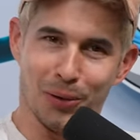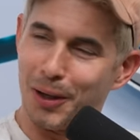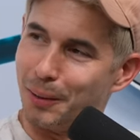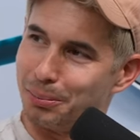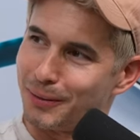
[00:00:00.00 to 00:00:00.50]

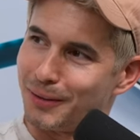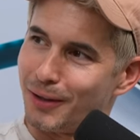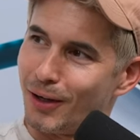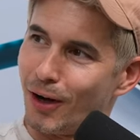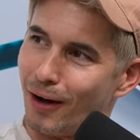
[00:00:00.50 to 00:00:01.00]
up,
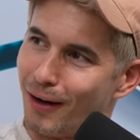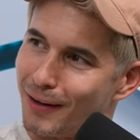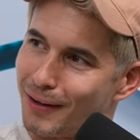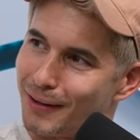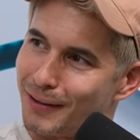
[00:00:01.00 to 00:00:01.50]
huh?
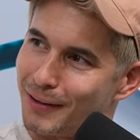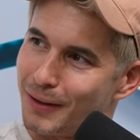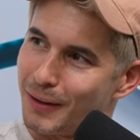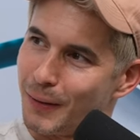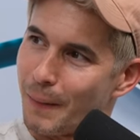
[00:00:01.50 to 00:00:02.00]

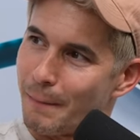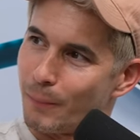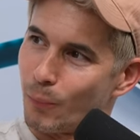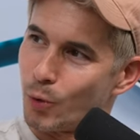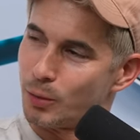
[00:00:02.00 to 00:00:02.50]

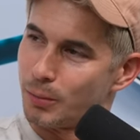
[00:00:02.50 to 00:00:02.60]
What do you